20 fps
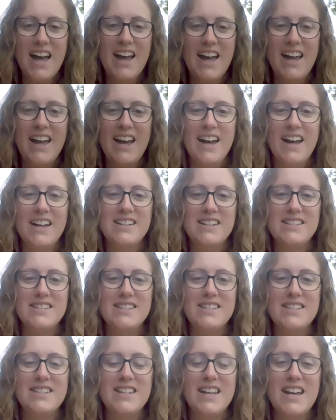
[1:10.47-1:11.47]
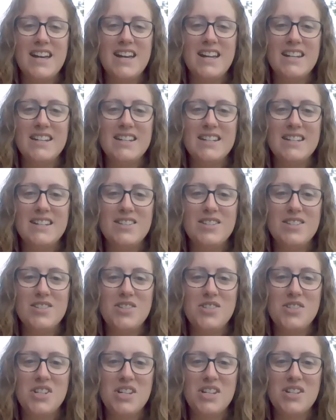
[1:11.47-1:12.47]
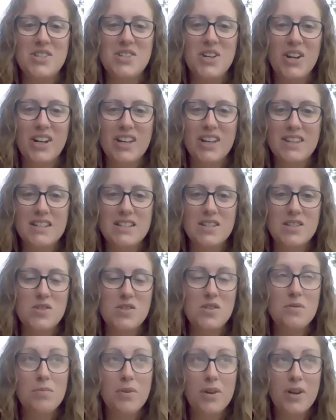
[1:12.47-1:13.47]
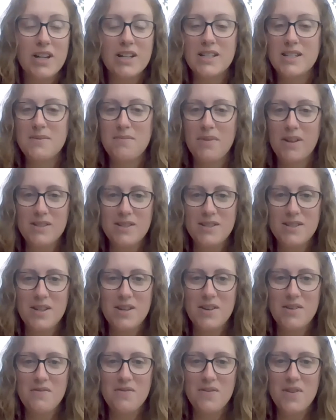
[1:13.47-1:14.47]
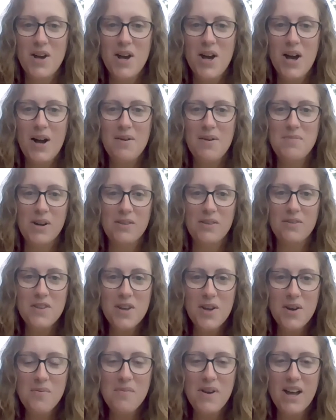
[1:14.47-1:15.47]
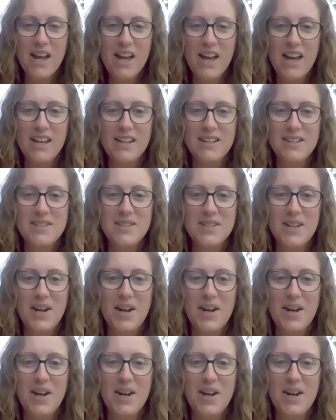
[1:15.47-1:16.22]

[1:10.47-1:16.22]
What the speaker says: And then she took this super expensive perfume and